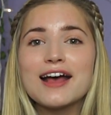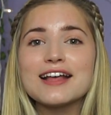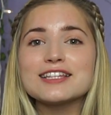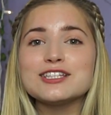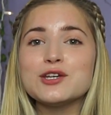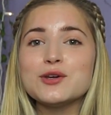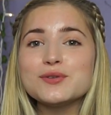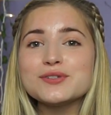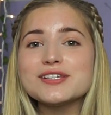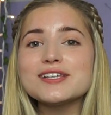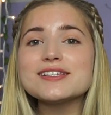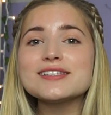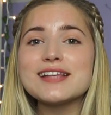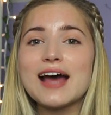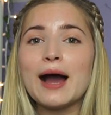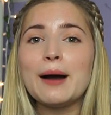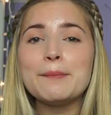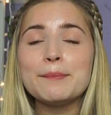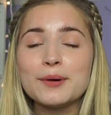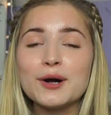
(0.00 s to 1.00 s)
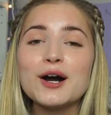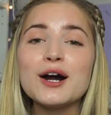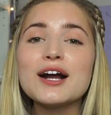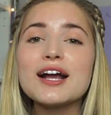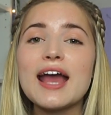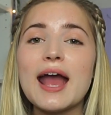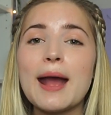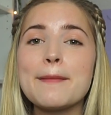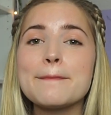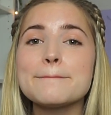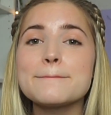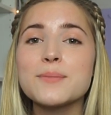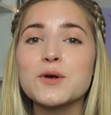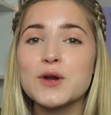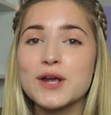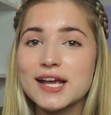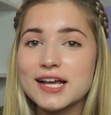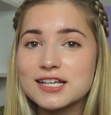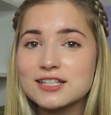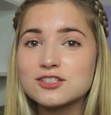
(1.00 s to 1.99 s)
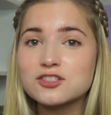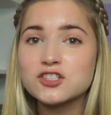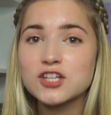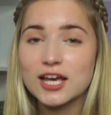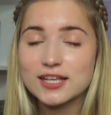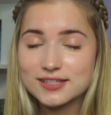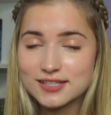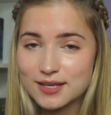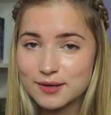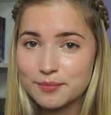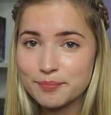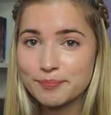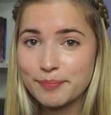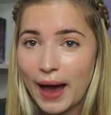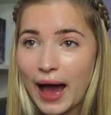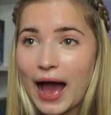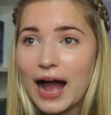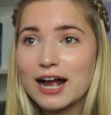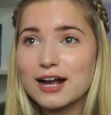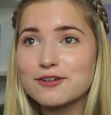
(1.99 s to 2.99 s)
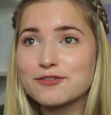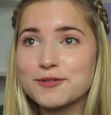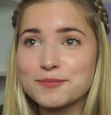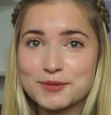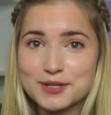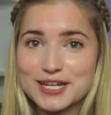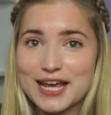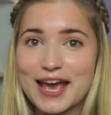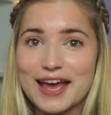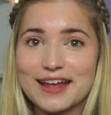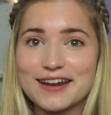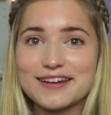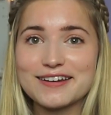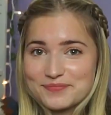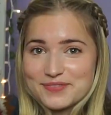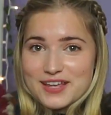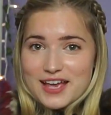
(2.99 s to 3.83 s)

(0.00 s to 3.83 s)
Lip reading: uses that book and brings Jesse back from the dead.